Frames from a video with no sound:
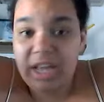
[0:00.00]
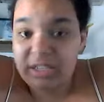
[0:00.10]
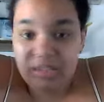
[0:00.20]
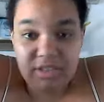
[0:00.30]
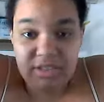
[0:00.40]

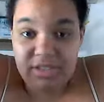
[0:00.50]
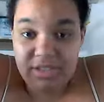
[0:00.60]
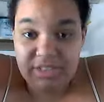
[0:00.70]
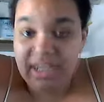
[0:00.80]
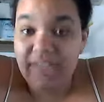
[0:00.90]

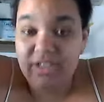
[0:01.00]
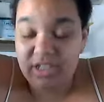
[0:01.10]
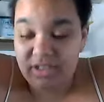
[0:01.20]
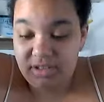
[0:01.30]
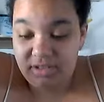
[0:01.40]
Toddlers, they're
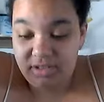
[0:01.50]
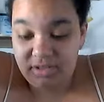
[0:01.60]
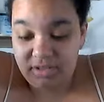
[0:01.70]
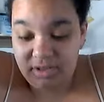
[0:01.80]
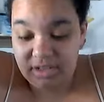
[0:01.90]
savages
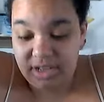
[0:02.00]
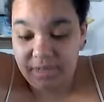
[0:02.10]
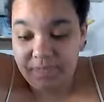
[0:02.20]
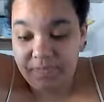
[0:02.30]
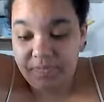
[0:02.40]

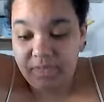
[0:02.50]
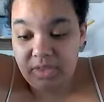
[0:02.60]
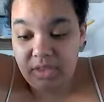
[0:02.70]
all the time.